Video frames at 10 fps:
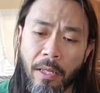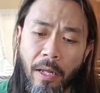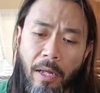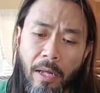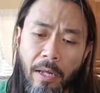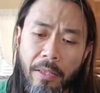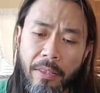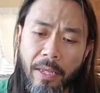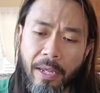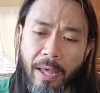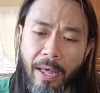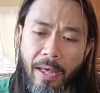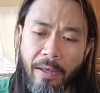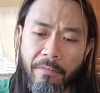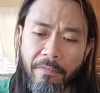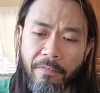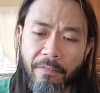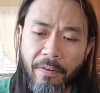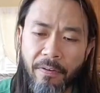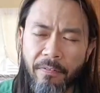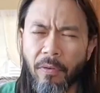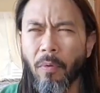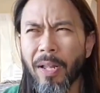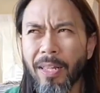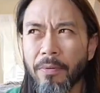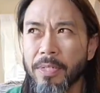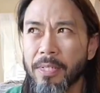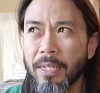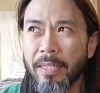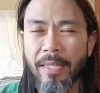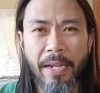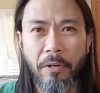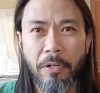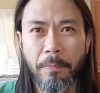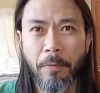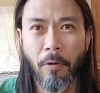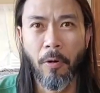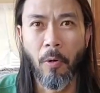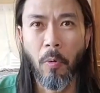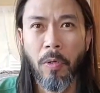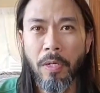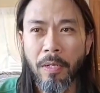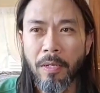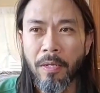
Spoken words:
They have, for a while I was seeing the Errant Pro